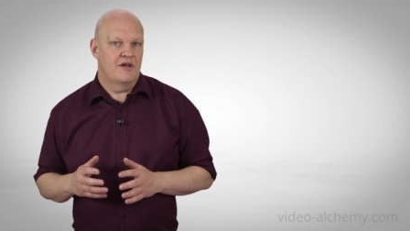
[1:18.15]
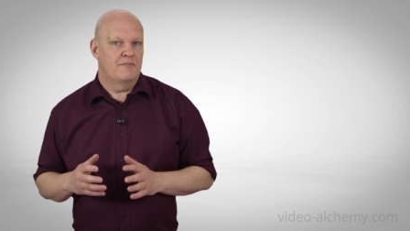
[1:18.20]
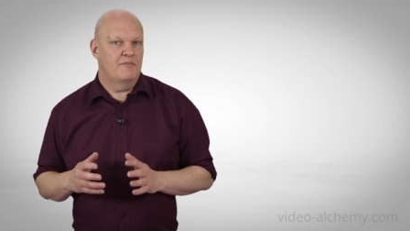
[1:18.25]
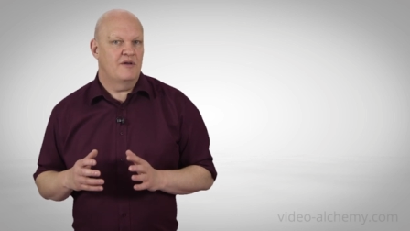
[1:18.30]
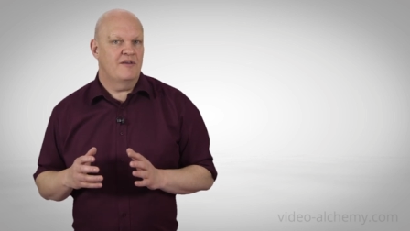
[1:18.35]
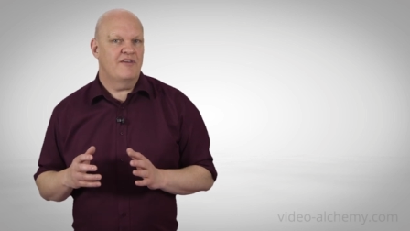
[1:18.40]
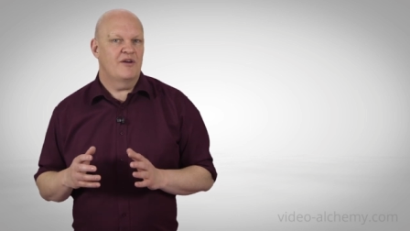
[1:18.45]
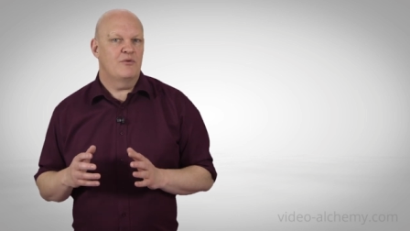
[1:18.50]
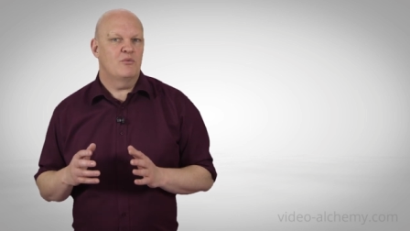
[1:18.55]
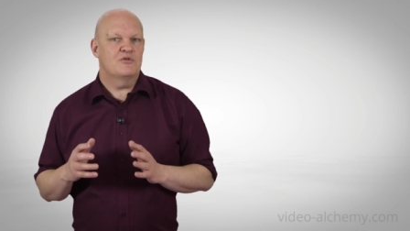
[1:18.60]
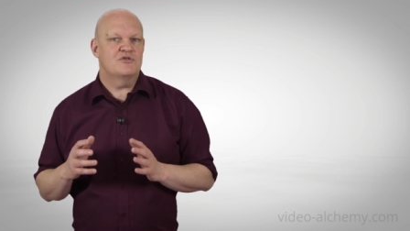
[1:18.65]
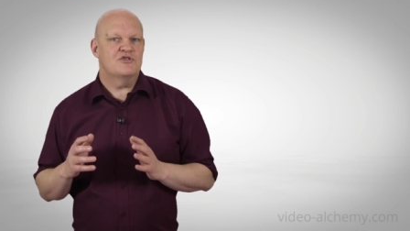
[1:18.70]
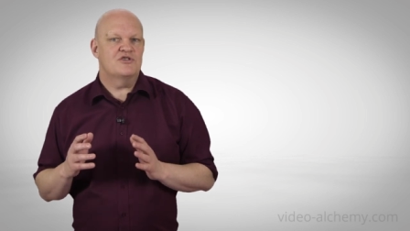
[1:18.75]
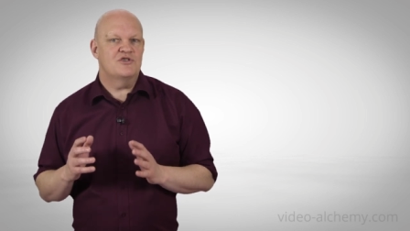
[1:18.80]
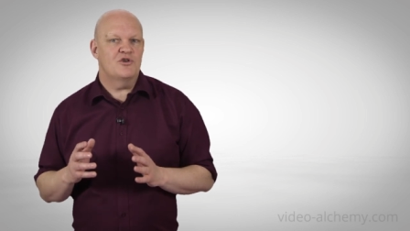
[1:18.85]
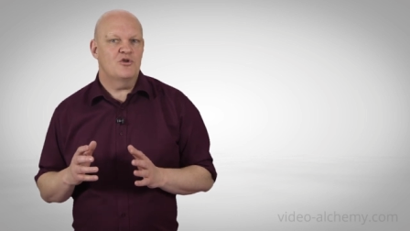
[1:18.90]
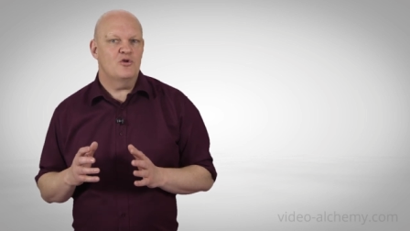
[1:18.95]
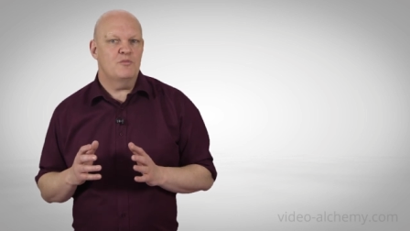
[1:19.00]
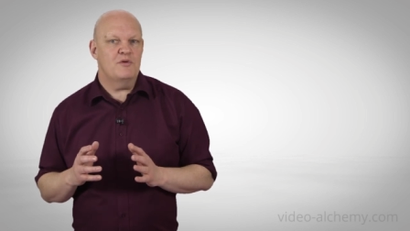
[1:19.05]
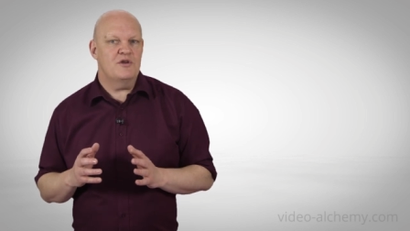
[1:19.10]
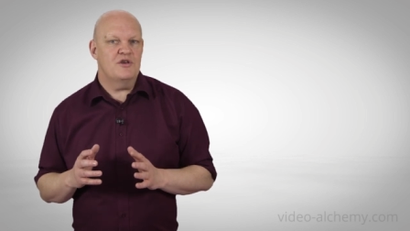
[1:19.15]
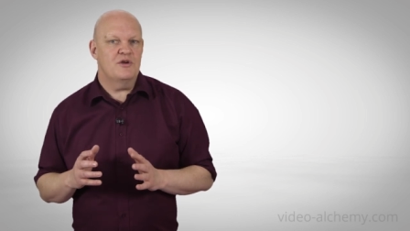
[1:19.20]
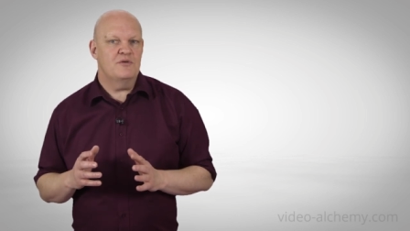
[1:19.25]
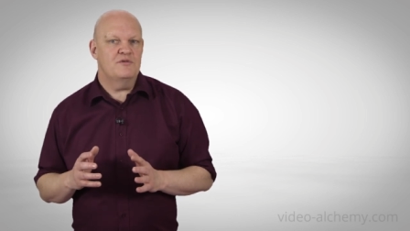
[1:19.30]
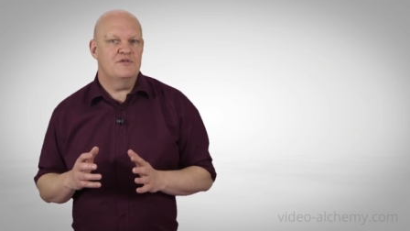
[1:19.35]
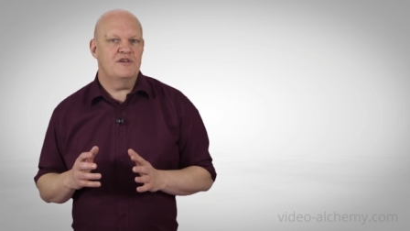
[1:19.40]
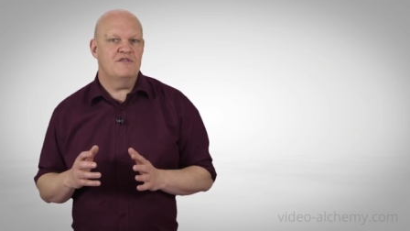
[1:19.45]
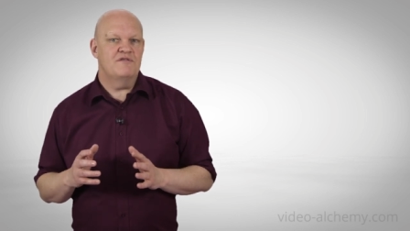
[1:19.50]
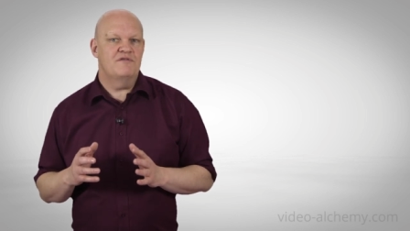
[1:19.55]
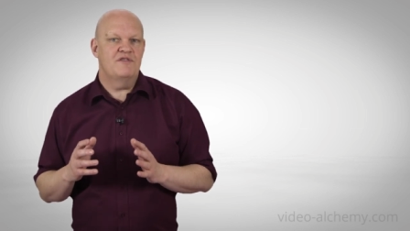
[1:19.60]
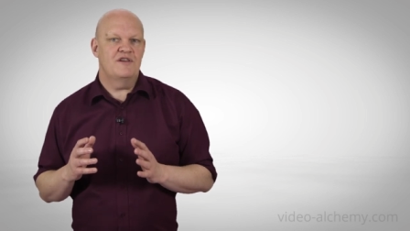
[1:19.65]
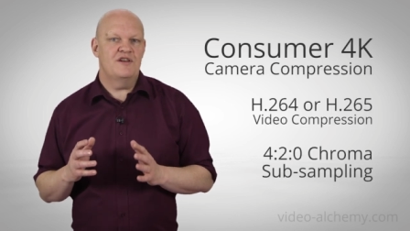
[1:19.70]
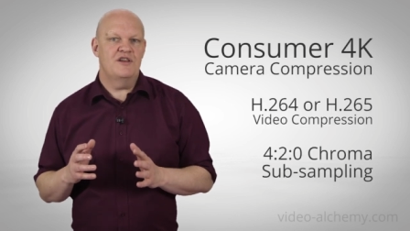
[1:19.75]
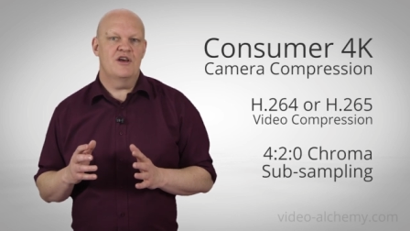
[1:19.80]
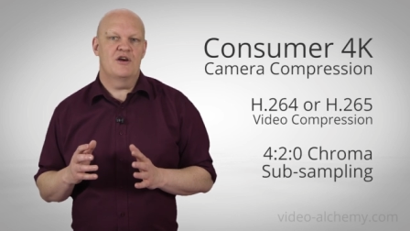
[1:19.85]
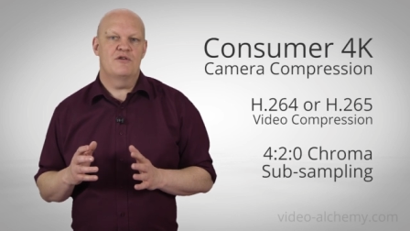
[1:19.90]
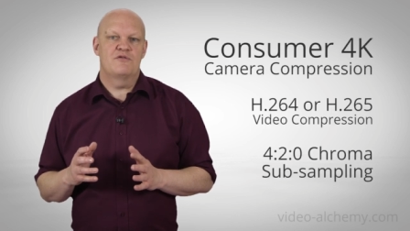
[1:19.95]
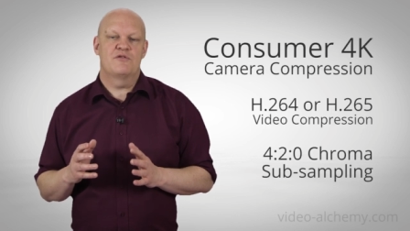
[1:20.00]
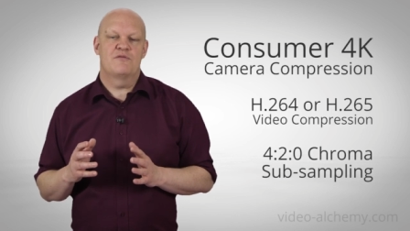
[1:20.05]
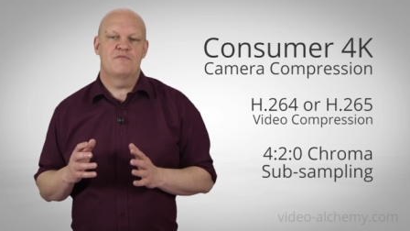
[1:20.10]
but they will still be using
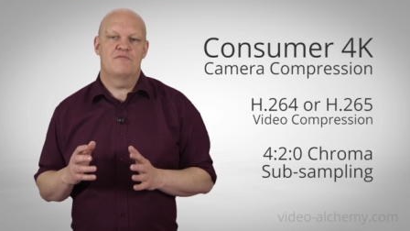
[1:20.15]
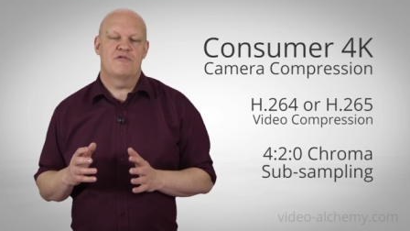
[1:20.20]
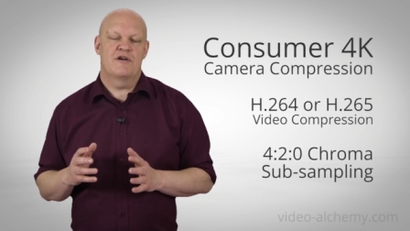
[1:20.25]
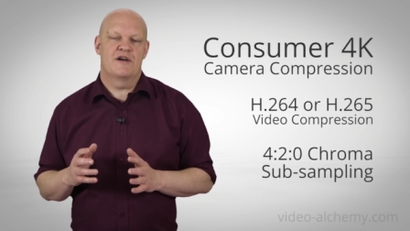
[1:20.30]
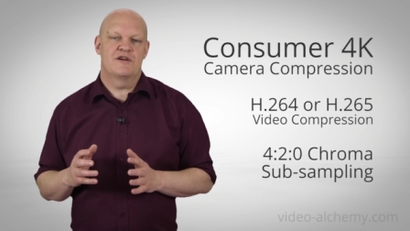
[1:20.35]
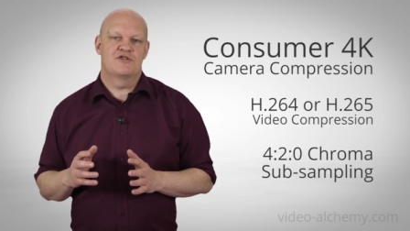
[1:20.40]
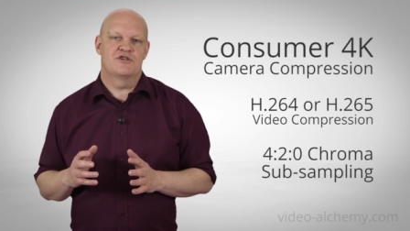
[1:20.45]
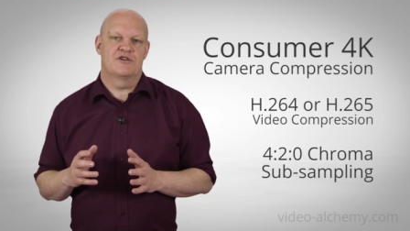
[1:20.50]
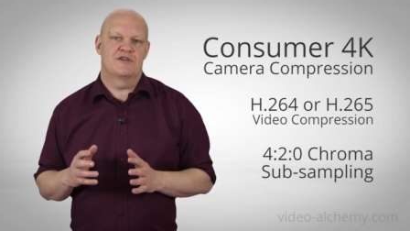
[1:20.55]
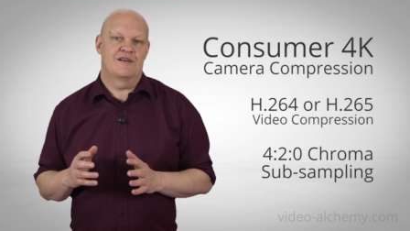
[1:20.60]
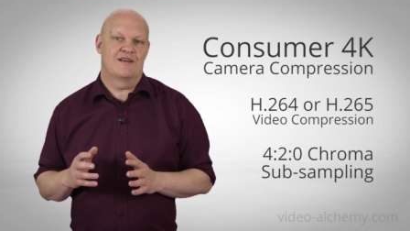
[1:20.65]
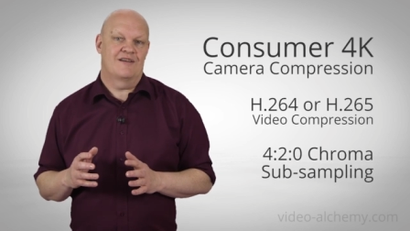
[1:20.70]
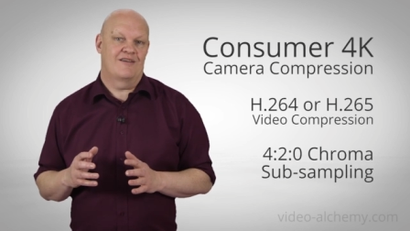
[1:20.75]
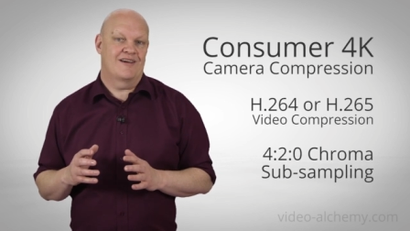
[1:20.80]
video compression